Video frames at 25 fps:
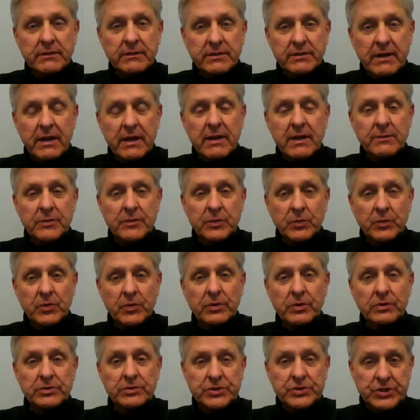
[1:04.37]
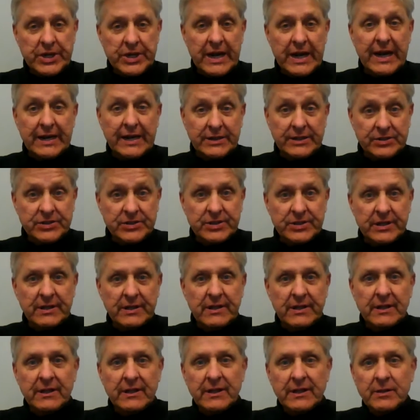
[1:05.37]
time, the world changed,
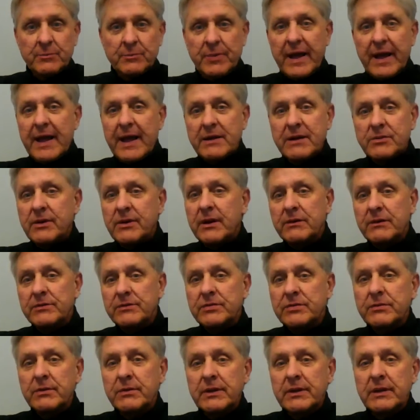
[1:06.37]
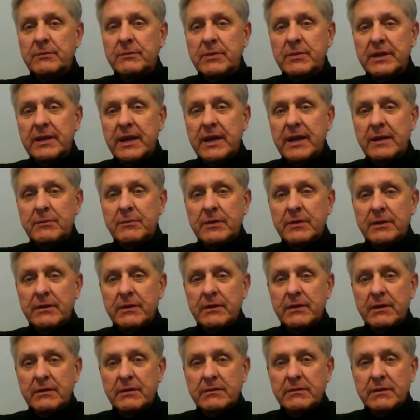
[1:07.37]
and background screening became
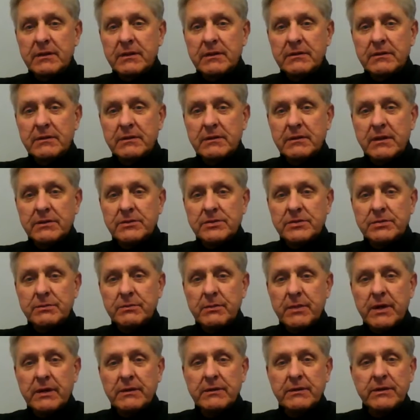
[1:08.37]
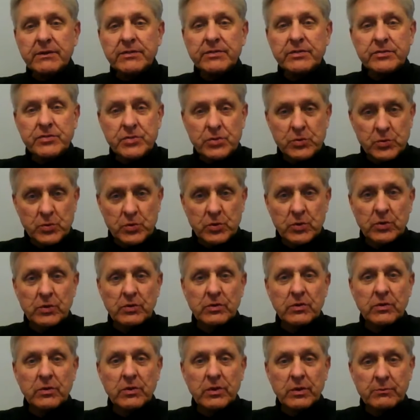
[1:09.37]
a tremendous tool
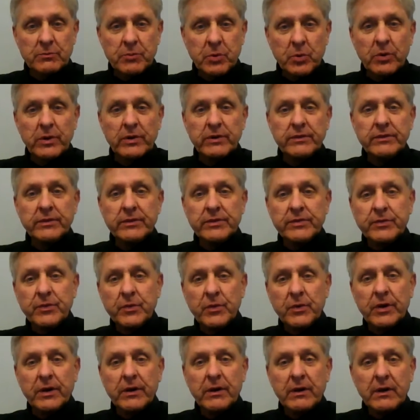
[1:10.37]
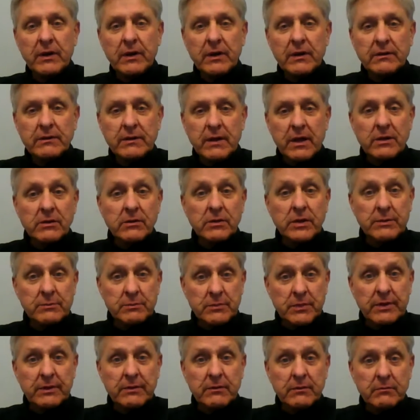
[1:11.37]
or importance for not
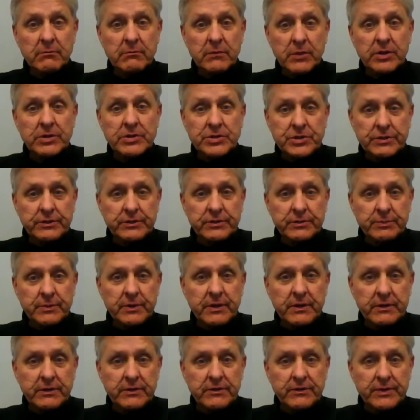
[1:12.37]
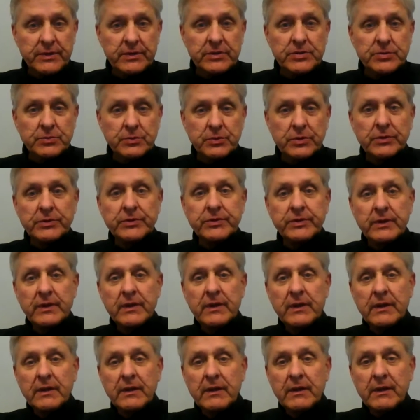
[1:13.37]
only merchants but individuals
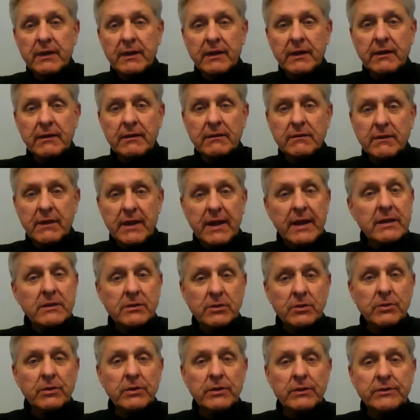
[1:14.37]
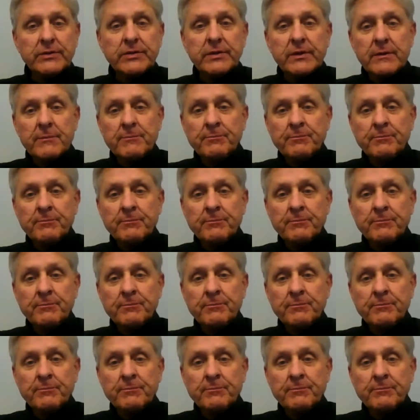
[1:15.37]
and landlords.